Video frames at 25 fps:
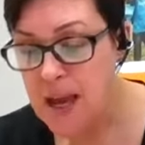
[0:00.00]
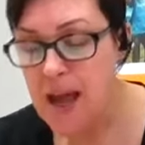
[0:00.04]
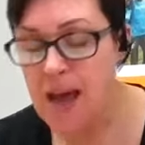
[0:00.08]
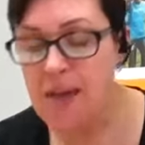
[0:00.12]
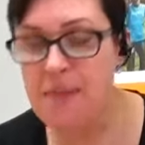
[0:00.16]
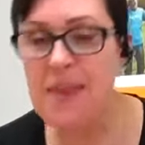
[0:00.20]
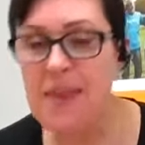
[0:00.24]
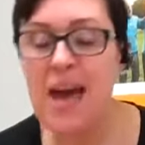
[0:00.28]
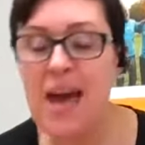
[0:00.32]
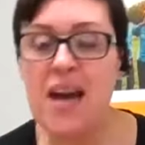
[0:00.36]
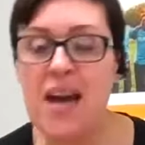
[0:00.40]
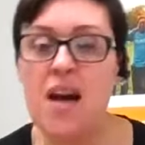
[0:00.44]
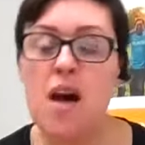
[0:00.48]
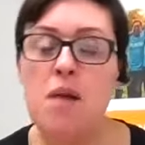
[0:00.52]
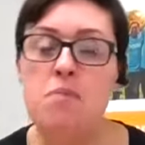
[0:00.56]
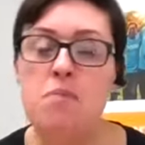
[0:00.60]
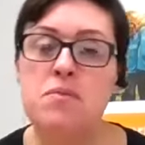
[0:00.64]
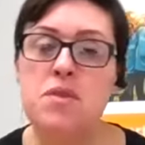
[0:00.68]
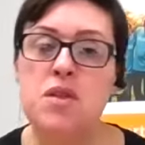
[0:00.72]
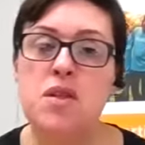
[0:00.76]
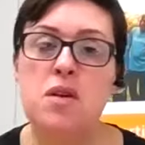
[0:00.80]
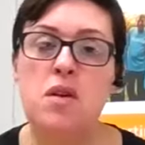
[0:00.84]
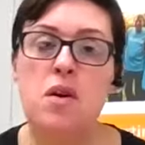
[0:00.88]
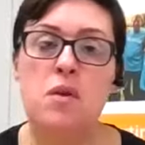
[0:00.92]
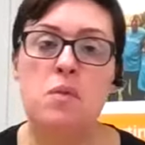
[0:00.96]
And that
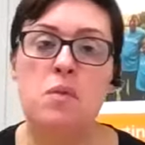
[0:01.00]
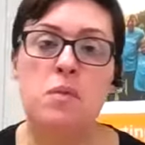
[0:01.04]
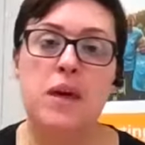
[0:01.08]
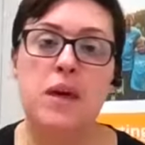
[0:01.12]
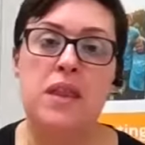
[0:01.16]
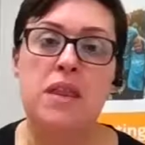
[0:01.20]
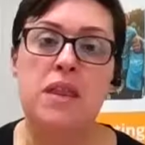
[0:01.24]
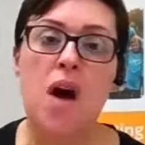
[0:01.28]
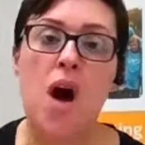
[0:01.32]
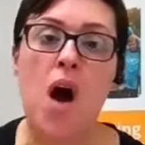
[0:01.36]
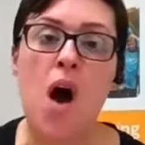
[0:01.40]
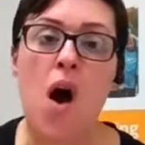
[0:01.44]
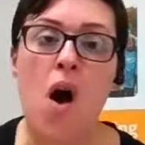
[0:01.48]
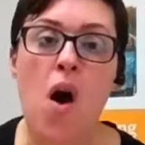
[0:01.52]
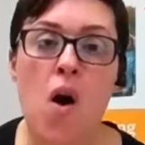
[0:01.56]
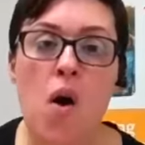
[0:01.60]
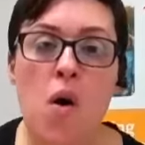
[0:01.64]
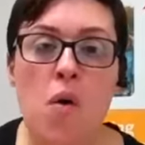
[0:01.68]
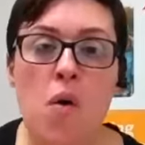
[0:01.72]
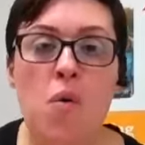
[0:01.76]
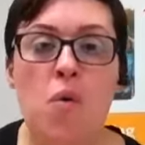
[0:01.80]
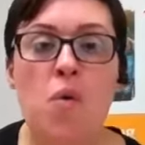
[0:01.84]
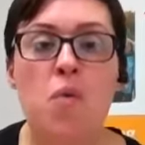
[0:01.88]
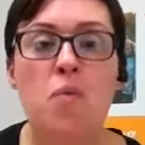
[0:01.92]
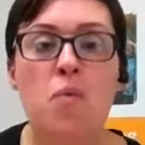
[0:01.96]
comes along with a
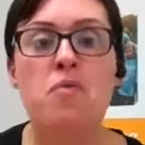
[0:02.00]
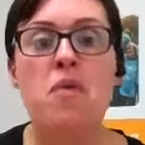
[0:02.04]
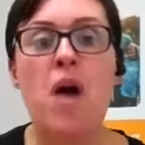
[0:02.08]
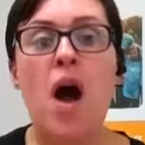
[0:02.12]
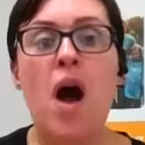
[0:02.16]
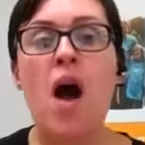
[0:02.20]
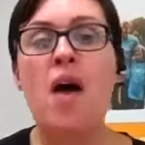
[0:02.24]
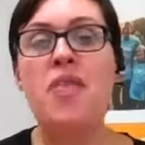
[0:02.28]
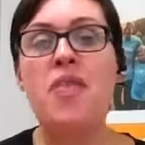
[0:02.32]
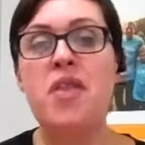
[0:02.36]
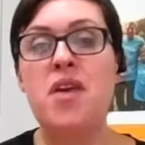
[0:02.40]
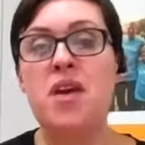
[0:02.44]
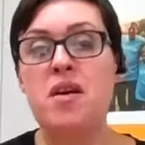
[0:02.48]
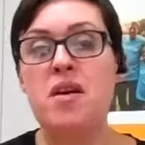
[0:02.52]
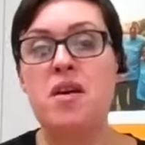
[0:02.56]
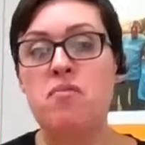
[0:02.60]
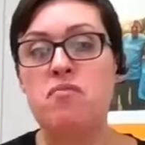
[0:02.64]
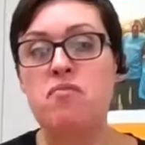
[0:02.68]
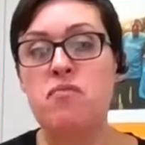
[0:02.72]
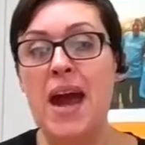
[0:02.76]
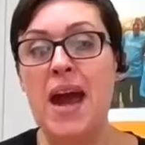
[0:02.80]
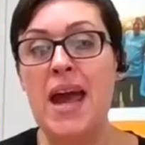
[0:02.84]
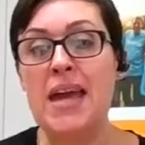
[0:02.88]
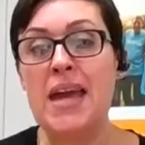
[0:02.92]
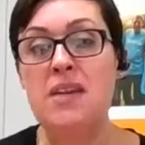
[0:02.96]
whole other
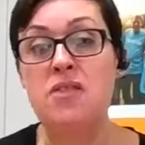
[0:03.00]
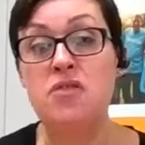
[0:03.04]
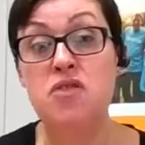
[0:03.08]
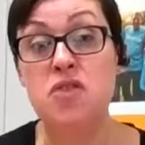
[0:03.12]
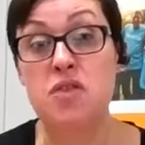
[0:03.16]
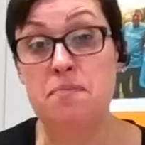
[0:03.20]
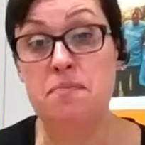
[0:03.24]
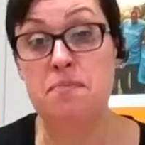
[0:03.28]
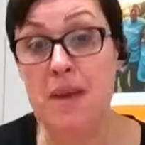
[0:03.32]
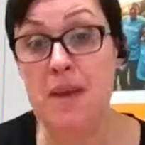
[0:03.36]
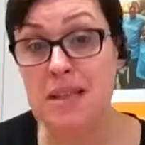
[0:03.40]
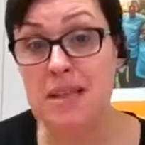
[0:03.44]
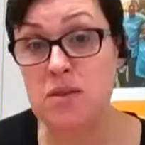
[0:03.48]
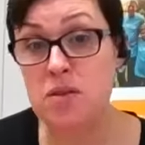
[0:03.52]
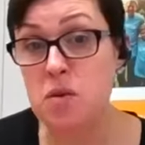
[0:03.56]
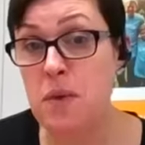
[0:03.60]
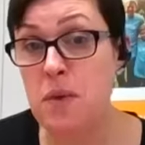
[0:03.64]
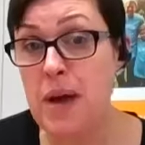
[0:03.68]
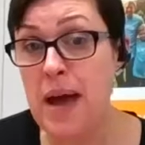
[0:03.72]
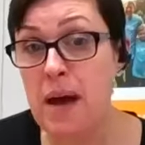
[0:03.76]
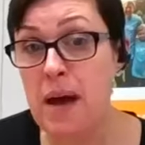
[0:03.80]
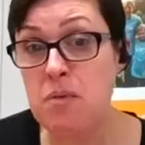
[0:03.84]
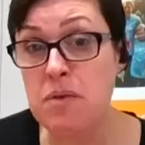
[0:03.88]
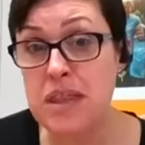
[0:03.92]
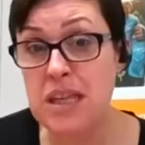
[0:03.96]
range of mental
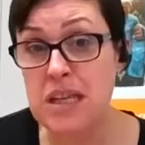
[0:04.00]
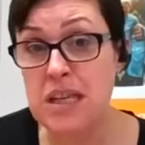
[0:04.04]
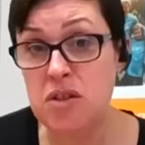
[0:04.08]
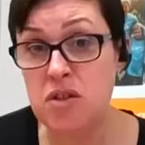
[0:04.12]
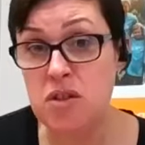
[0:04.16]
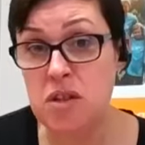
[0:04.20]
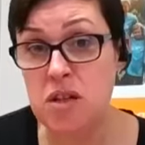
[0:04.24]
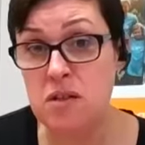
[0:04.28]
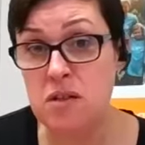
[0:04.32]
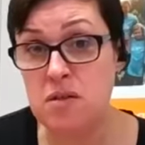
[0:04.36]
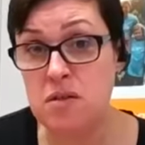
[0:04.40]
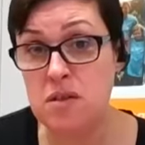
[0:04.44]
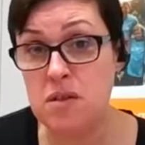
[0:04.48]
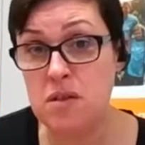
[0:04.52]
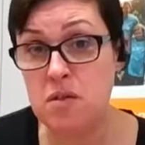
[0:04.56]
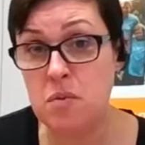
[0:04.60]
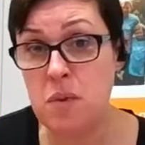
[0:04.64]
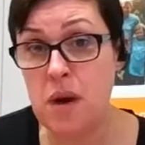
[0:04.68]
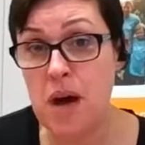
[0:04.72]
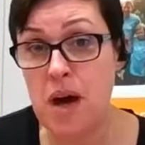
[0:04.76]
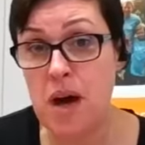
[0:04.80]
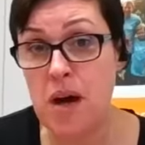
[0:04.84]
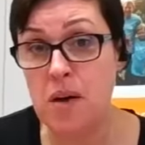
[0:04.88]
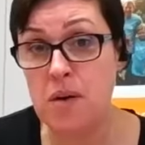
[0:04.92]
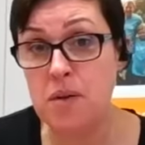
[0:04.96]
health issues as
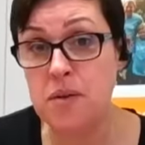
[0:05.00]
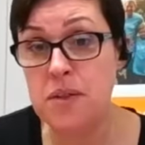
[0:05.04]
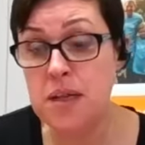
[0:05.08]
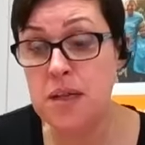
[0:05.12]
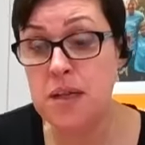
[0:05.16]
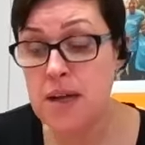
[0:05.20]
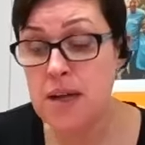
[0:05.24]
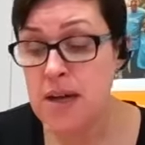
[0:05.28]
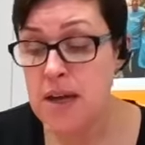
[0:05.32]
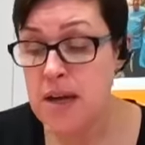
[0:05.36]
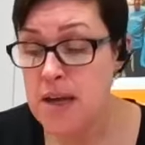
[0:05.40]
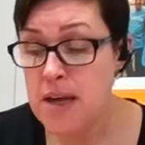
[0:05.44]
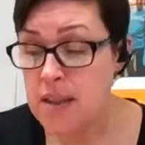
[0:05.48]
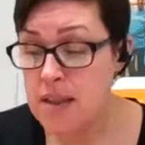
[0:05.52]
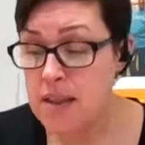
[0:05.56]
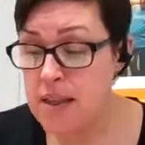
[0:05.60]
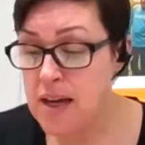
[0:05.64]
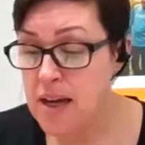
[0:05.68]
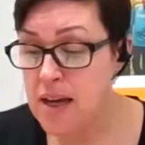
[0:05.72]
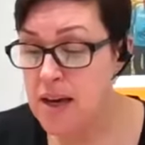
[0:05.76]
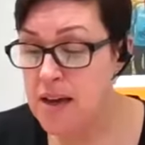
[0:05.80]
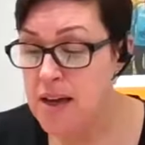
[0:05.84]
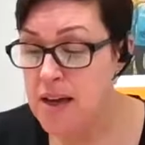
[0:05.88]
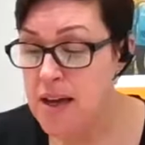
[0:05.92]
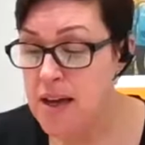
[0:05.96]
well,
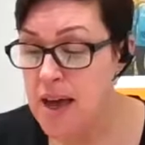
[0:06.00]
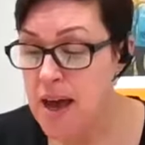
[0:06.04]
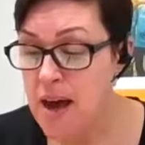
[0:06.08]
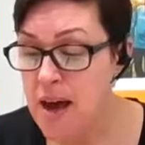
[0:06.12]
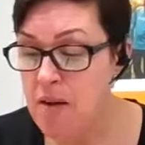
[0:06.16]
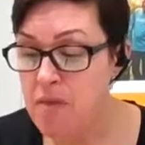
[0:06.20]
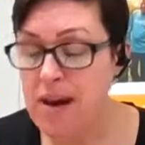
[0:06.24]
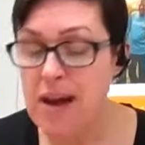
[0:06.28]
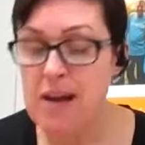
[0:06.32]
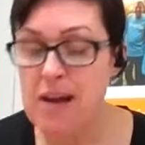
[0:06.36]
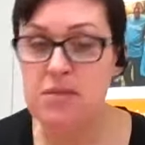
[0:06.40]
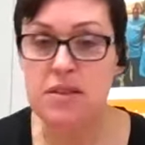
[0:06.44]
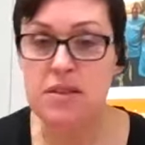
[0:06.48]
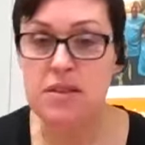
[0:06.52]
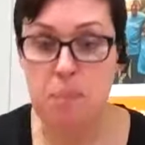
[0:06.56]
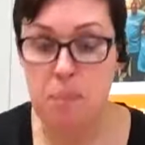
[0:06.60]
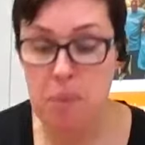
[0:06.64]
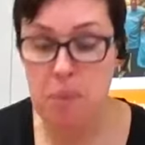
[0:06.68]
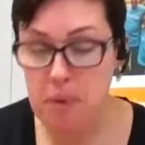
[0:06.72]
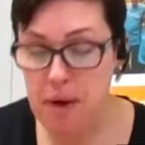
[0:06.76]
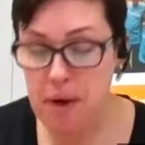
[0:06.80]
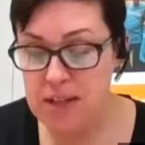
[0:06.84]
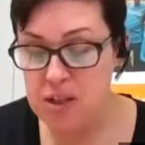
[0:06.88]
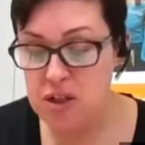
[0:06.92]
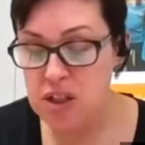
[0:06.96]
that around
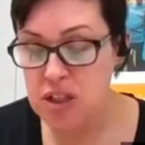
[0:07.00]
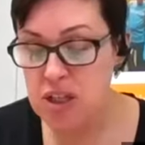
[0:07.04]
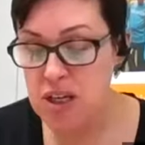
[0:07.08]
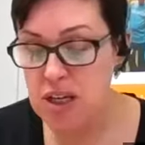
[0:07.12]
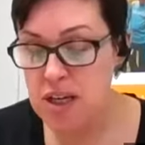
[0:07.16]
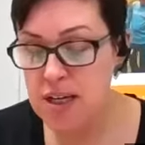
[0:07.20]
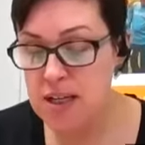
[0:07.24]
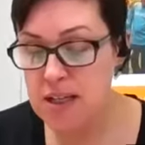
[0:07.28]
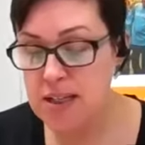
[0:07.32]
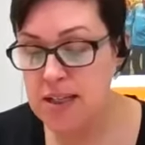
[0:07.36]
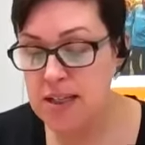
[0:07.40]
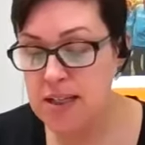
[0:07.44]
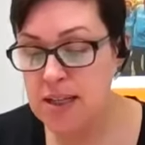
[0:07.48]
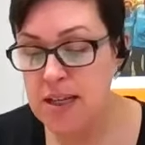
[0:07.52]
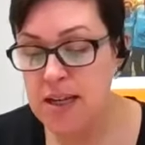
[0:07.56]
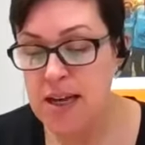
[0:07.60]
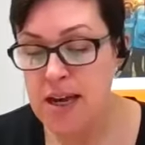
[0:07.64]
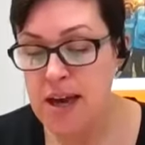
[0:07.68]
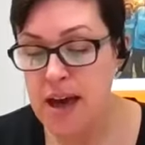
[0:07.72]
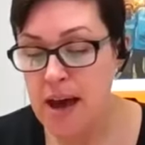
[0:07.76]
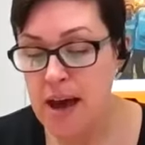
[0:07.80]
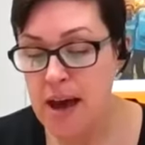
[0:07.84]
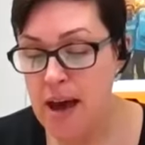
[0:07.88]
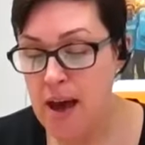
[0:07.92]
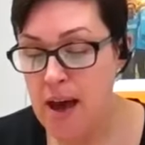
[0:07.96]
depression
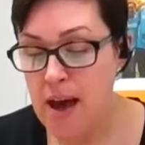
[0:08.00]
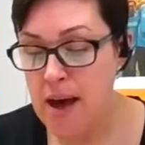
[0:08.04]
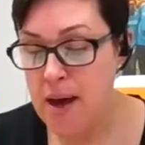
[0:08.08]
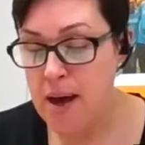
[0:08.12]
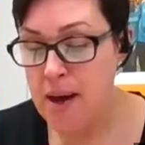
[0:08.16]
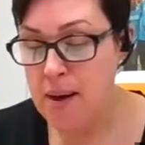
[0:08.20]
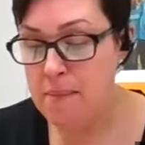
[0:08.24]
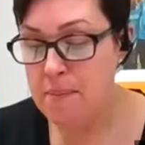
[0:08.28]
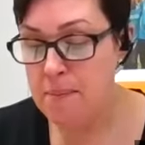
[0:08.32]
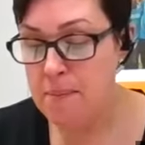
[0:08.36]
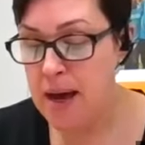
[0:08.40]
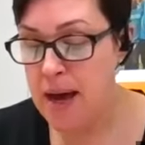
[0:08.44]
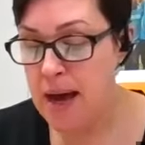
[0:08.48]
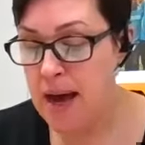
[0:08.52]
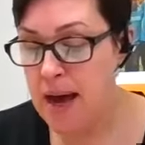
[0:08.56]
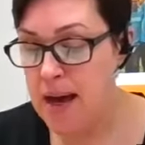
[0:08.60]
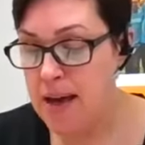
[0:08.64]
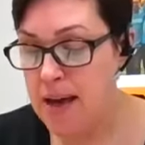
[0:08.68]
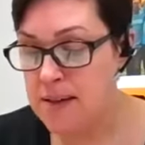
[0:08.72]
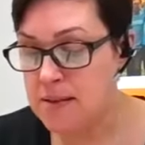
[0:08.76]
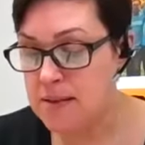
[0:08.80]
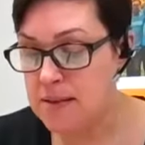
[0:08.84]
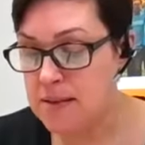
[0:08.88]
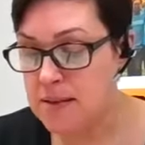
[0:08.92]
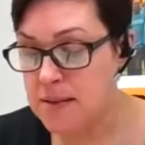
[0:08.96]

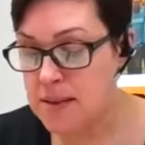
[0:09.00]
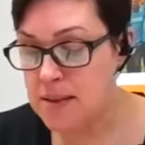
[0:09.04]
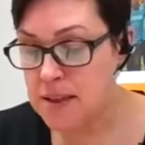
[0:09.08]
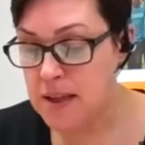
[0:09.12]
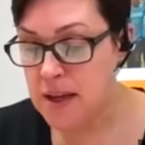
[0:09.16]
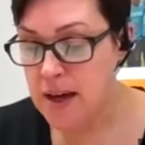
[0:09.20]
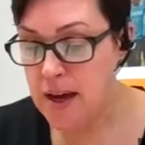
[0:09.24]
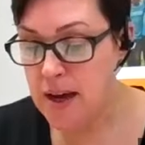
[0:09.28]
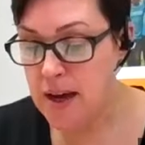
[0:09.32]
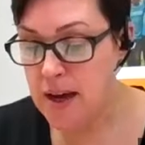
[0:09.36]
and